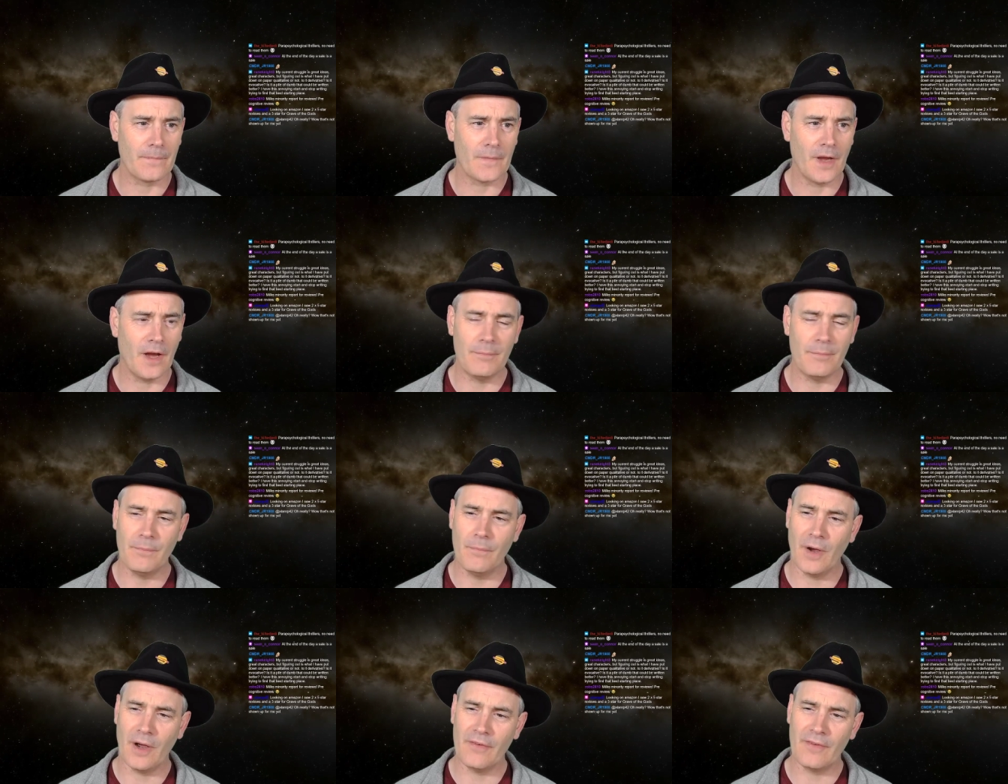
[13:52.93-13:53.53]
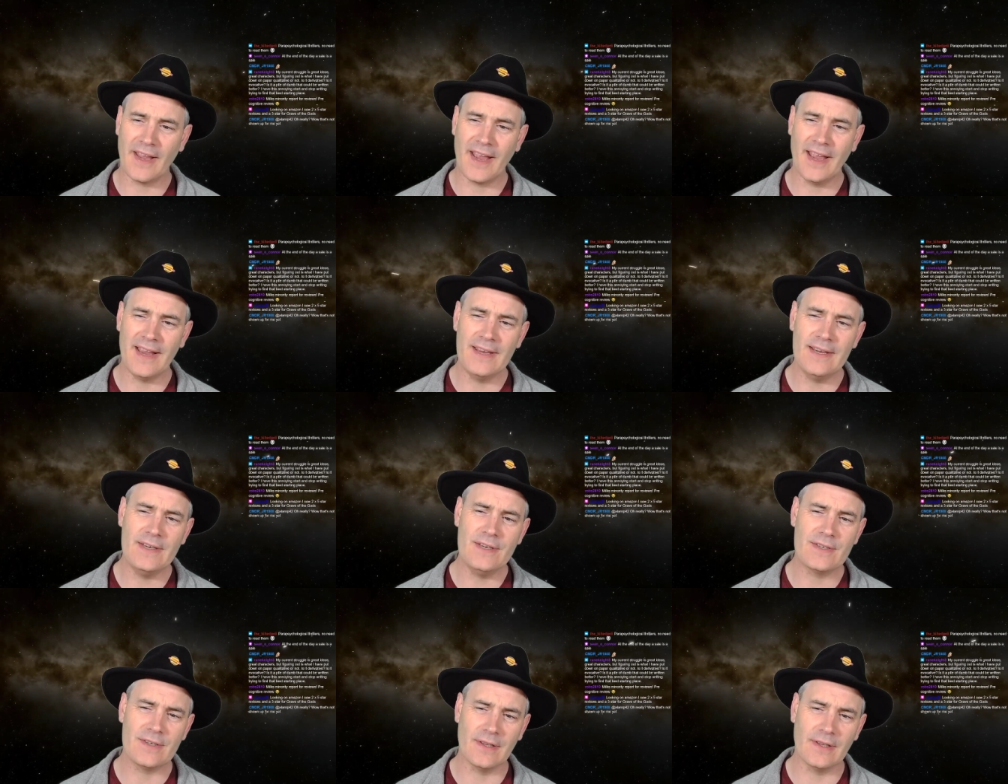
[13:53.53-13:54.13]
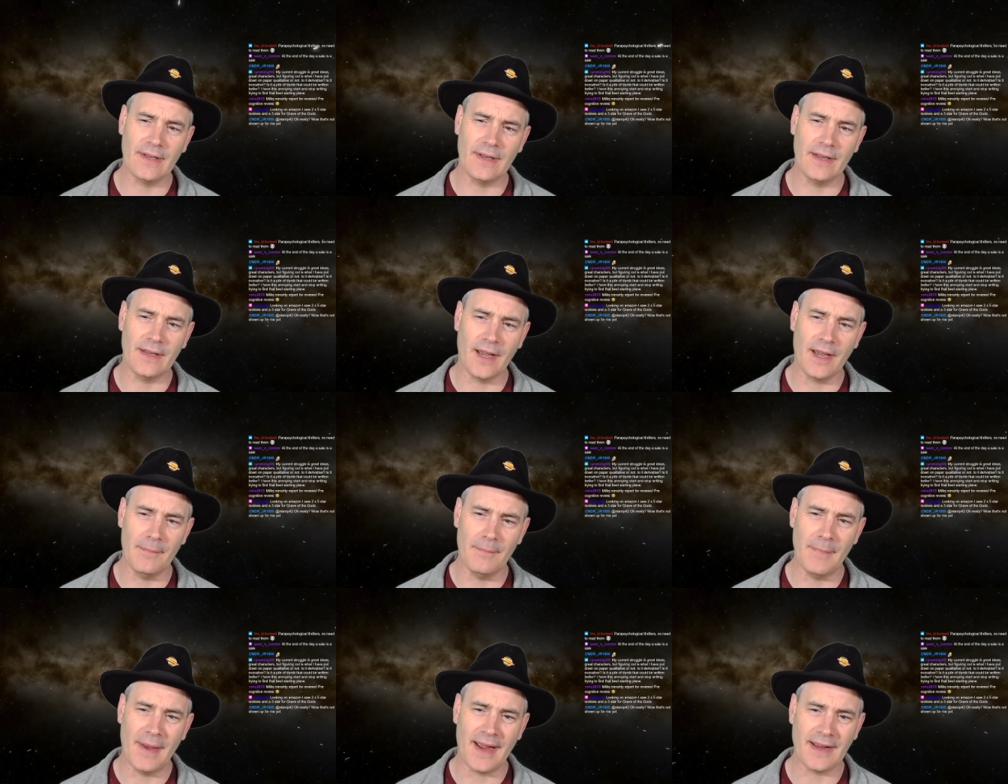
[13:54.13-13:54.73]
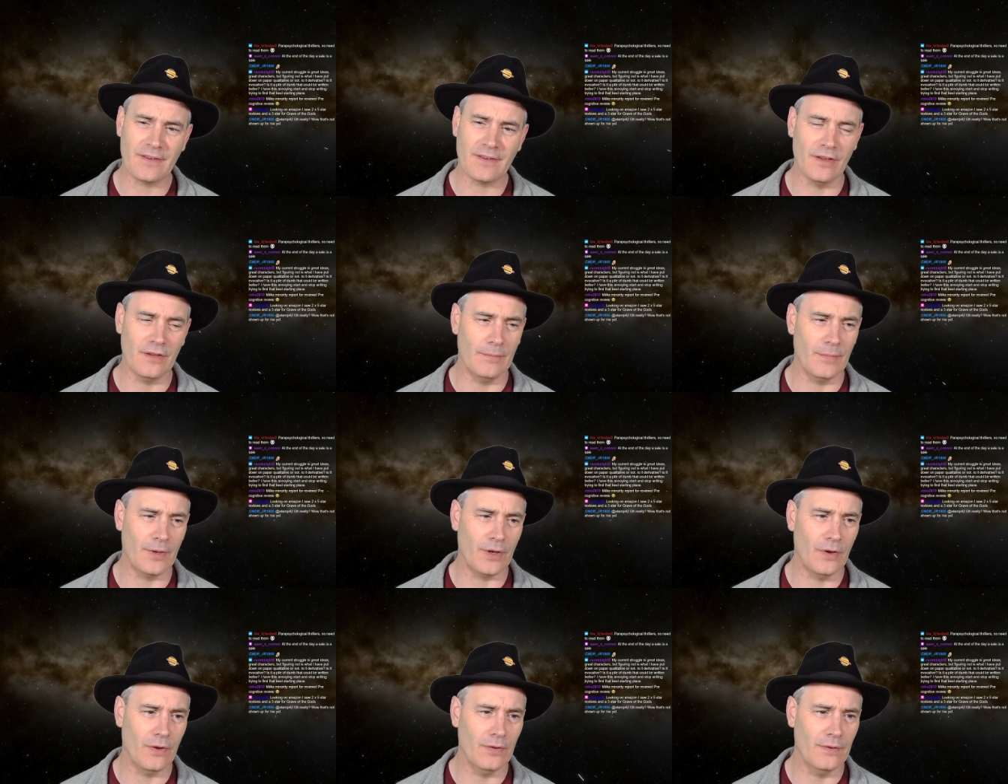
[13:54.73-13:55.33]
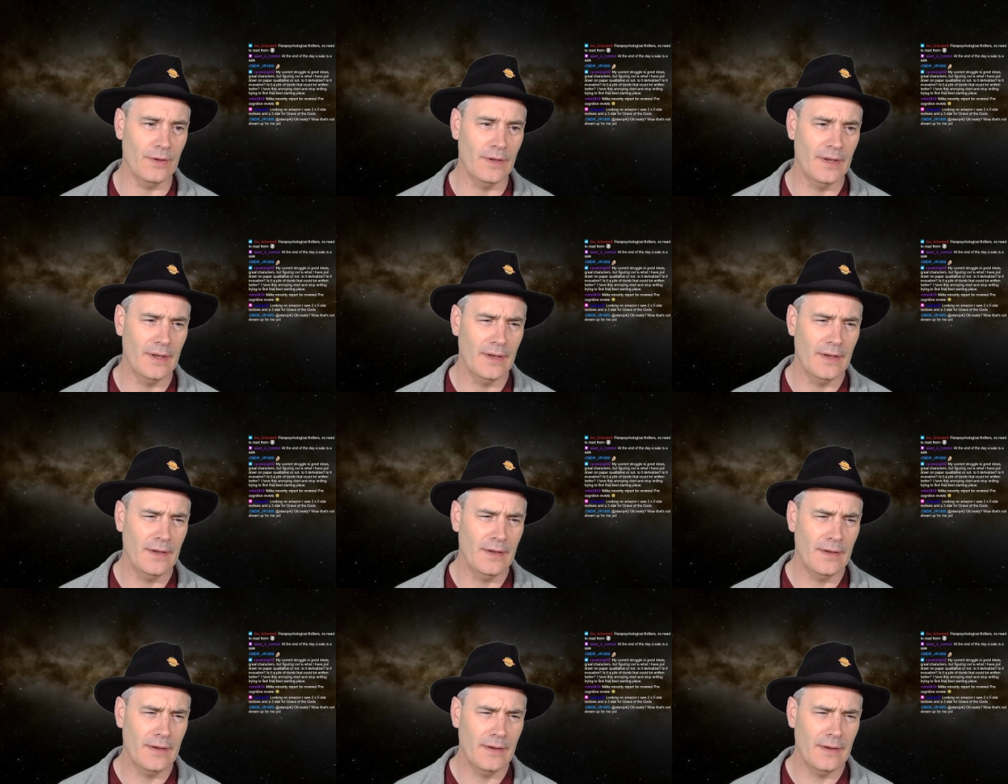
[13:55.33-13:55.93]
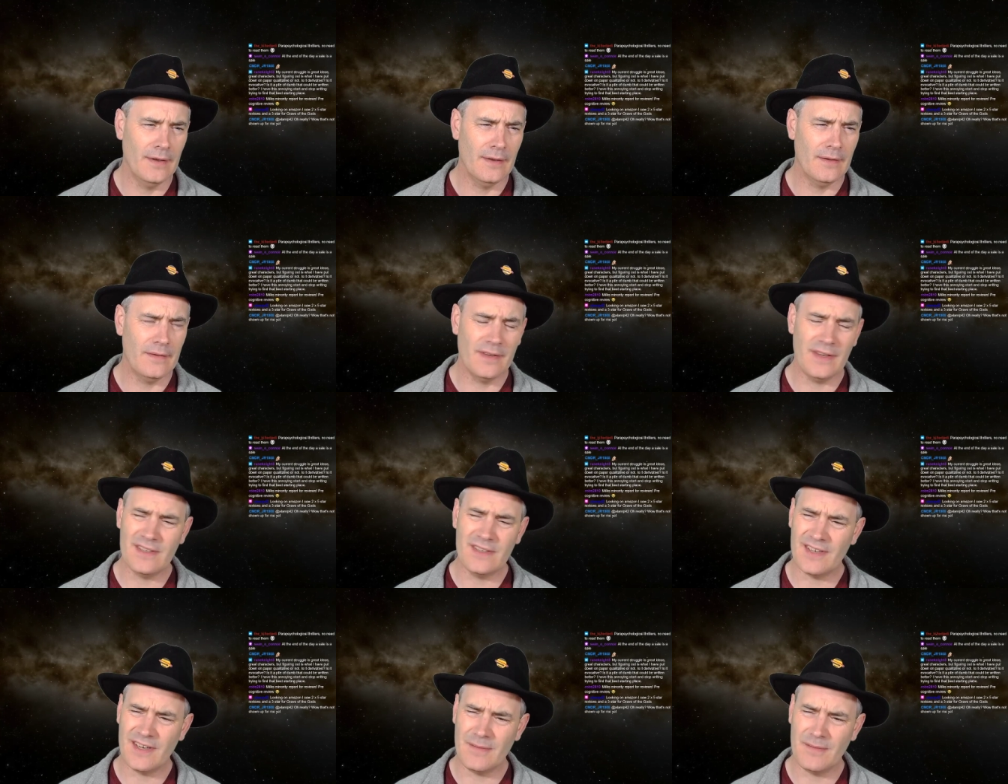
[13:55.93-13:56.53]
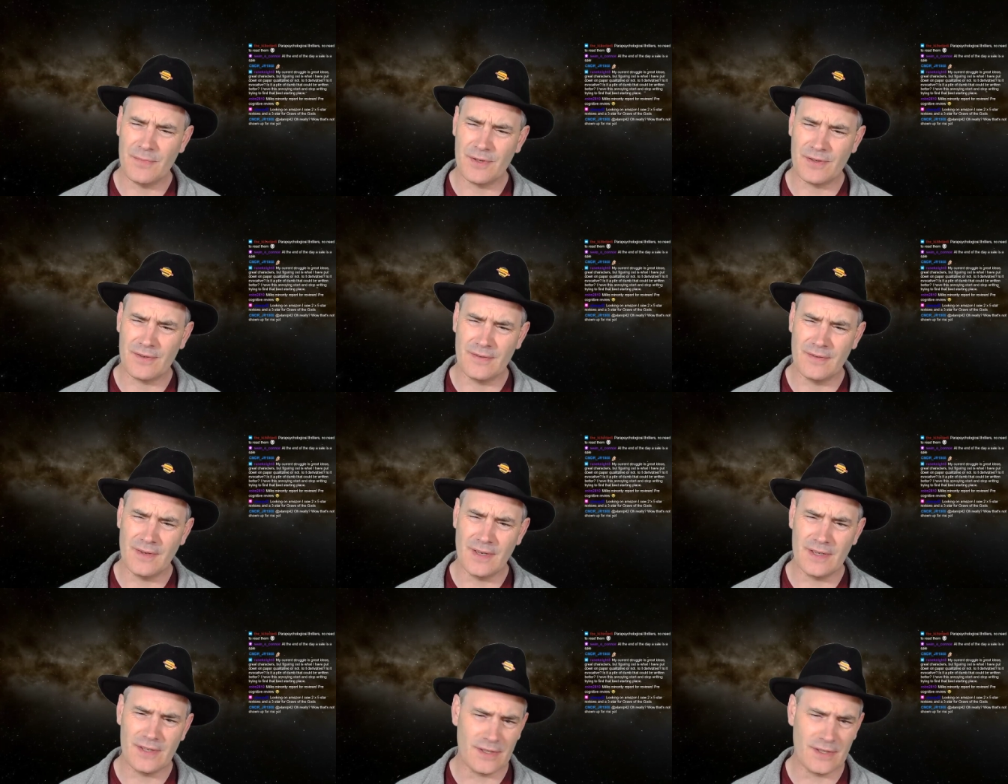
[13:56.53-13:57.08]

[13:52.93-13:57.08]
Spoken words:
I've occasionally come back to them and gone, this seems